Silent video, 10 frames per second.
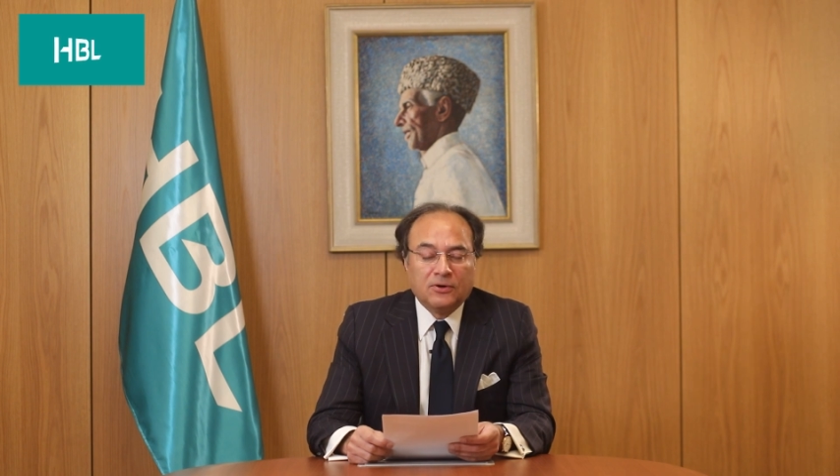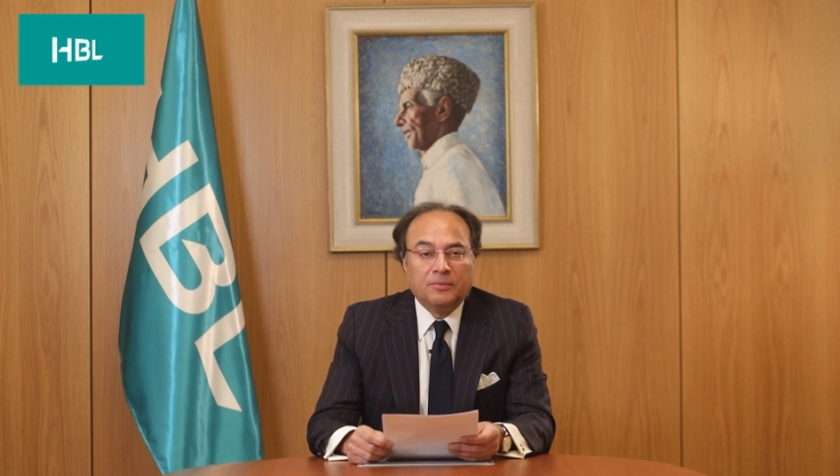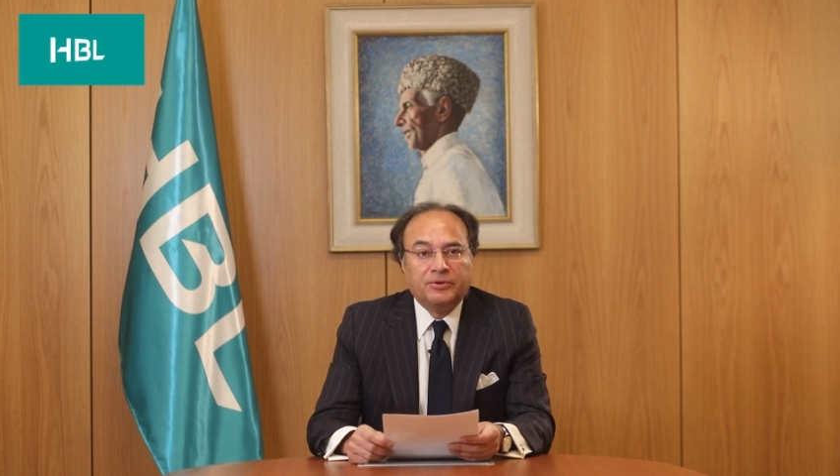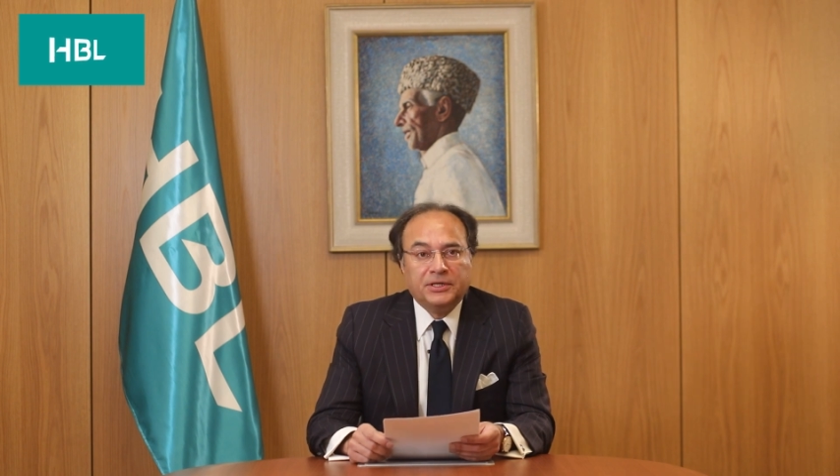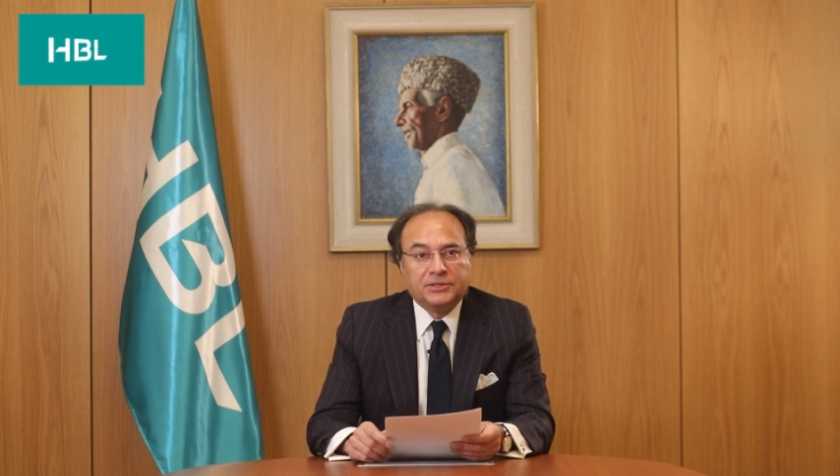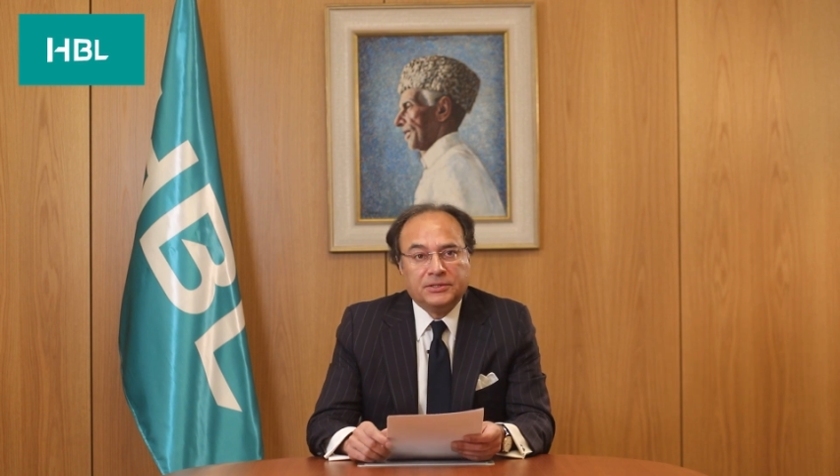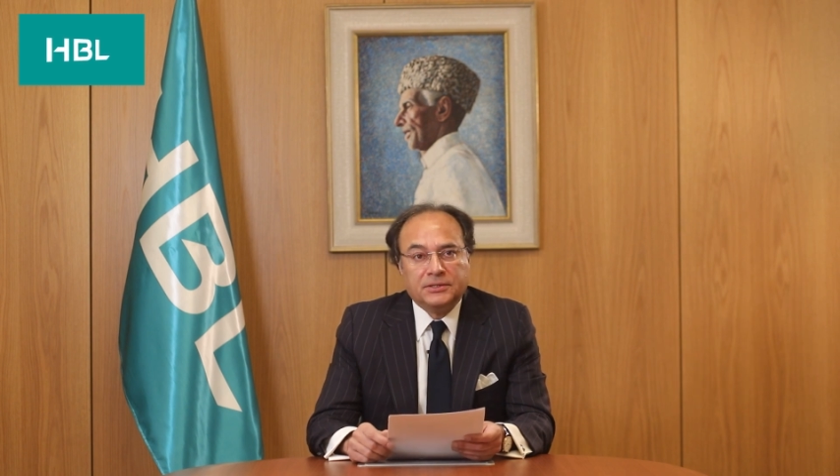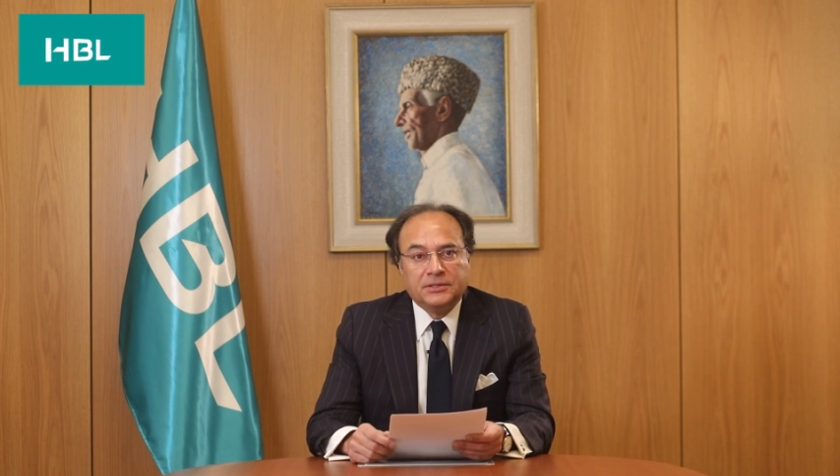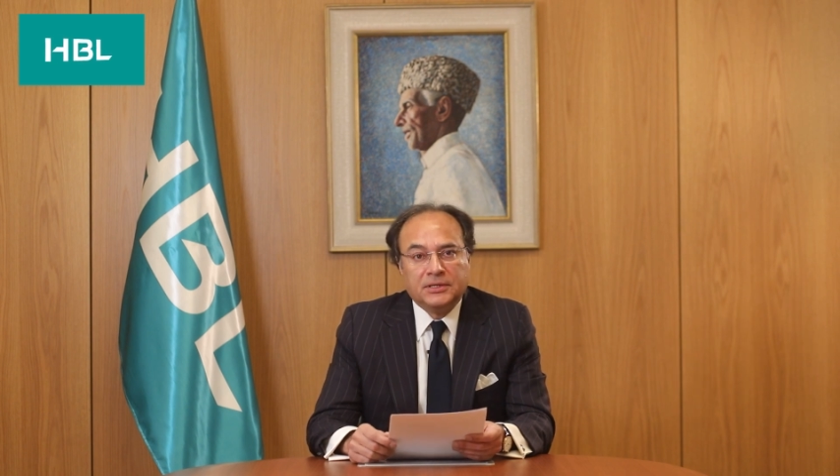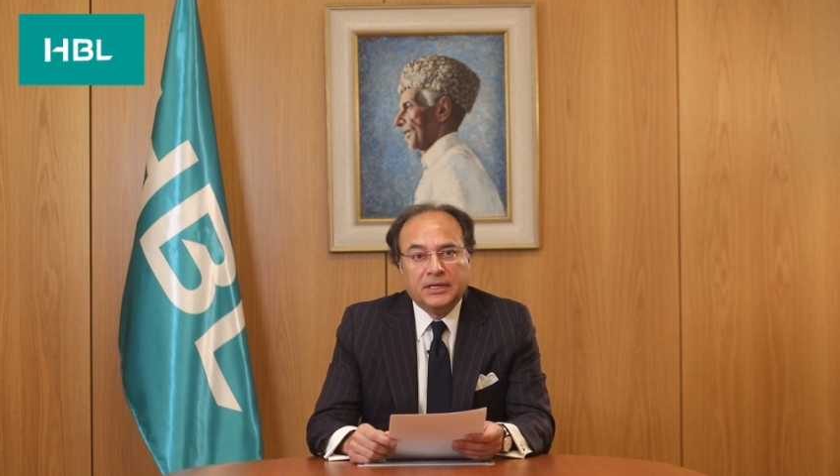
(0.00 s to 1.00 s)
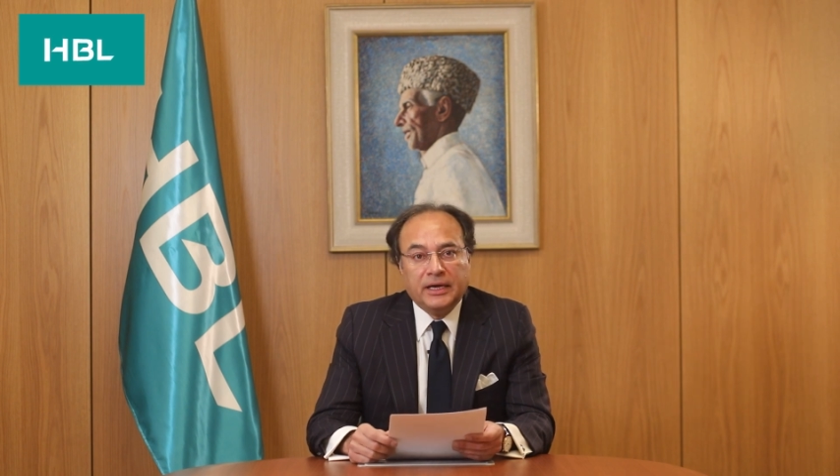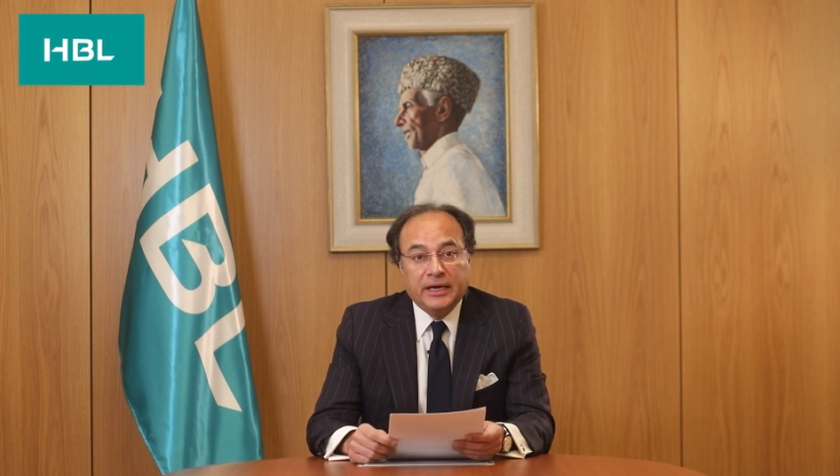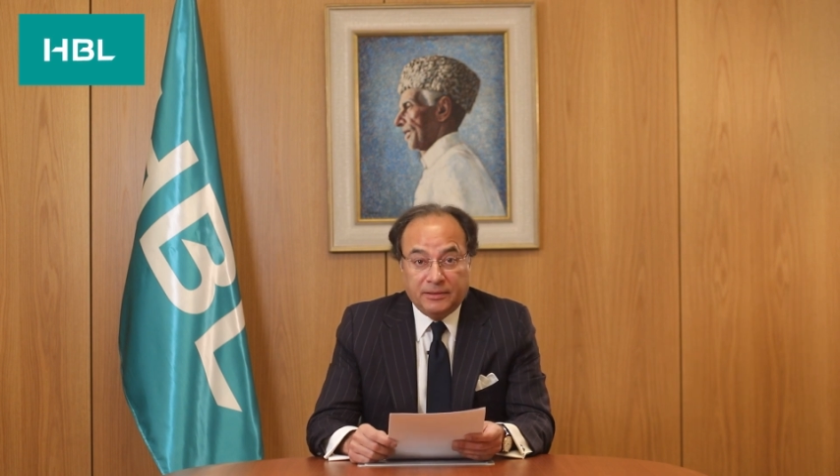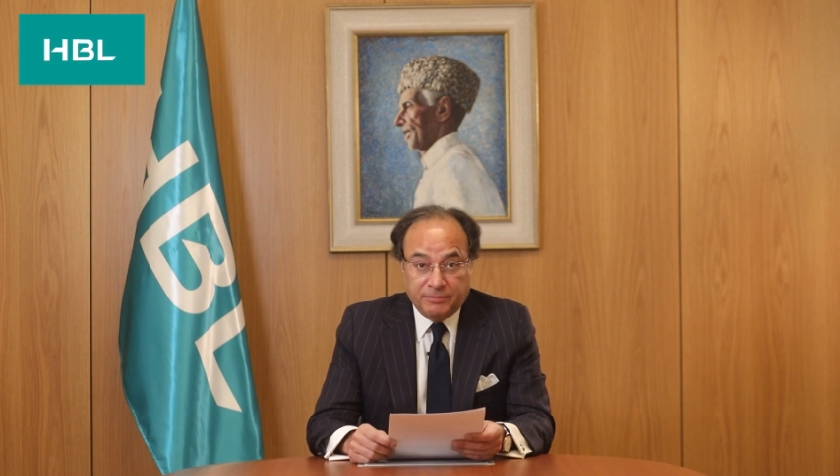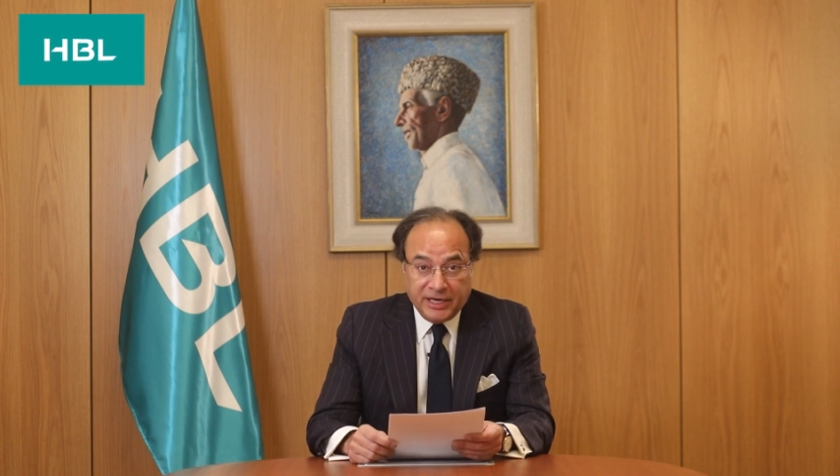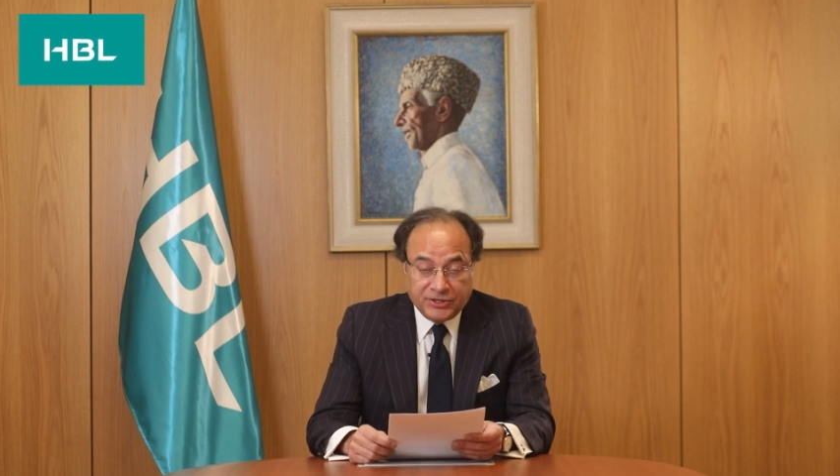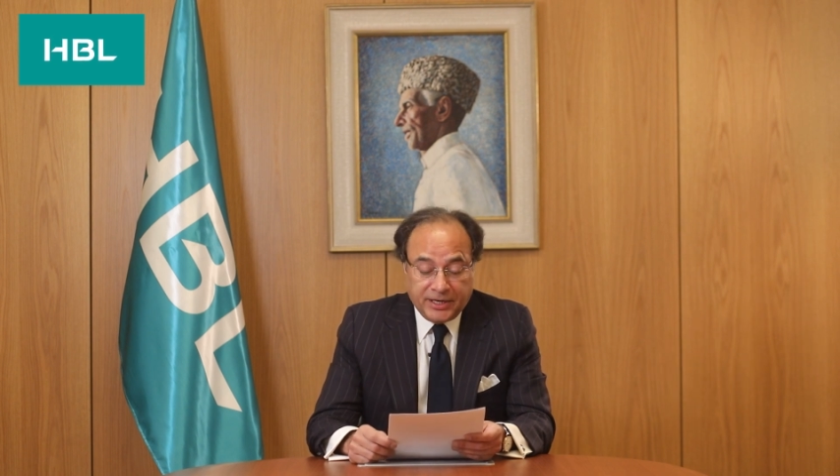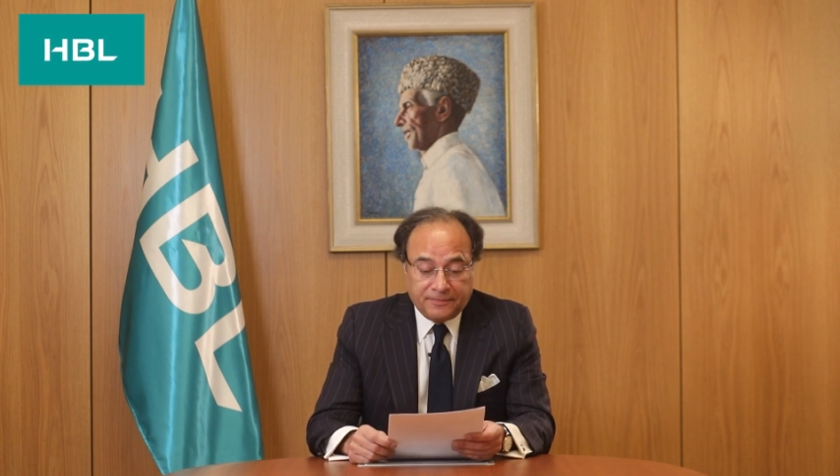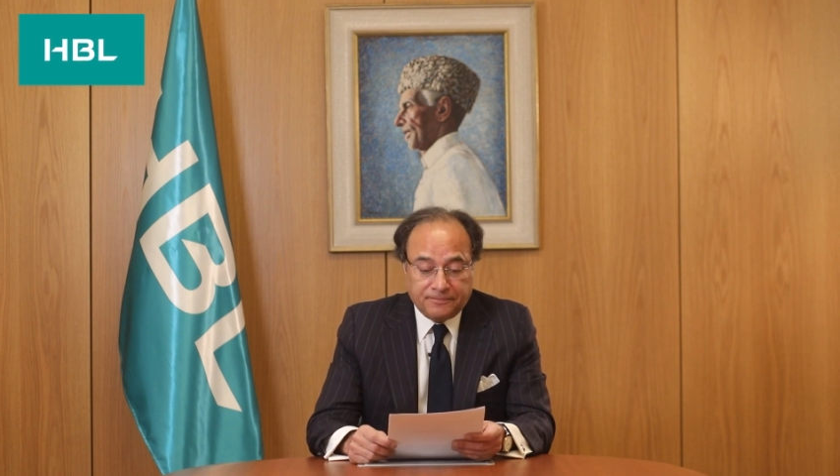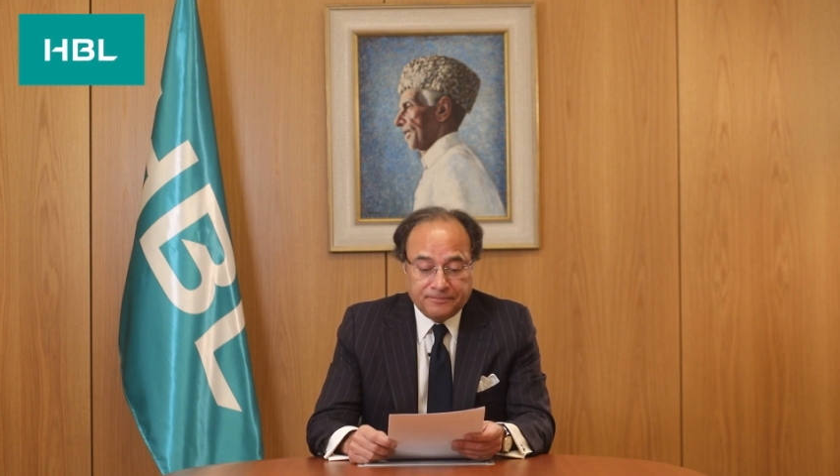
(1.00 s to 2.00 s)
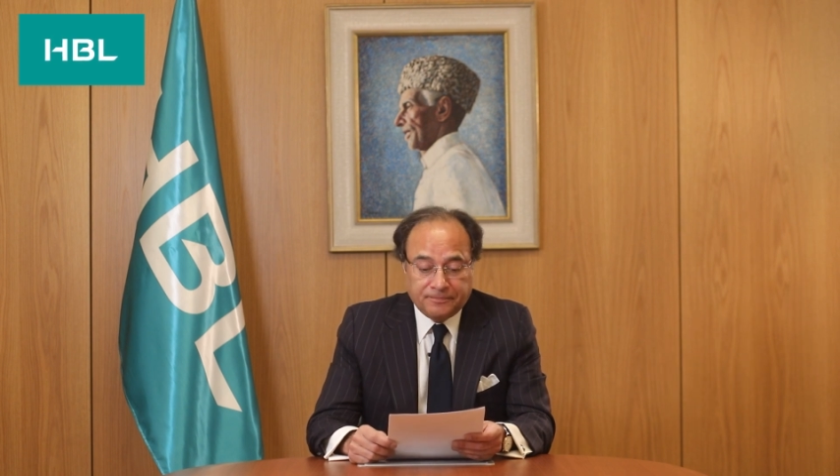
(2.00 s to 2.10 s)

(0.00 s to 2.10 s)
operations in Beijing.